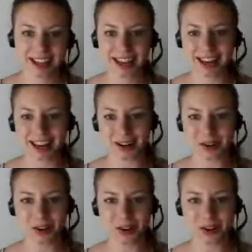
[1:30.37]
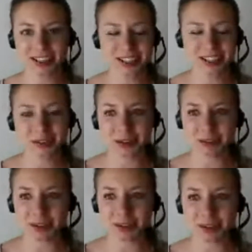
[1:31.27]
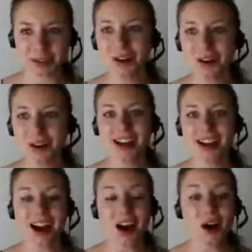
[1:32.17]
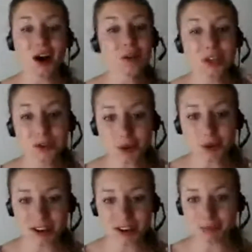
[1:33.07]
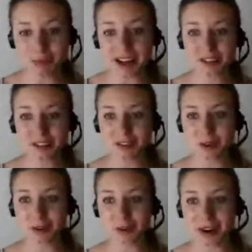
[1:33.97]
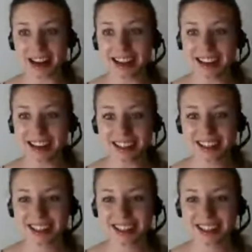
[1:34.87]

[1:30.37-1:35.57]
Hello, do you hear me? Oh, you don't have a microphone, right?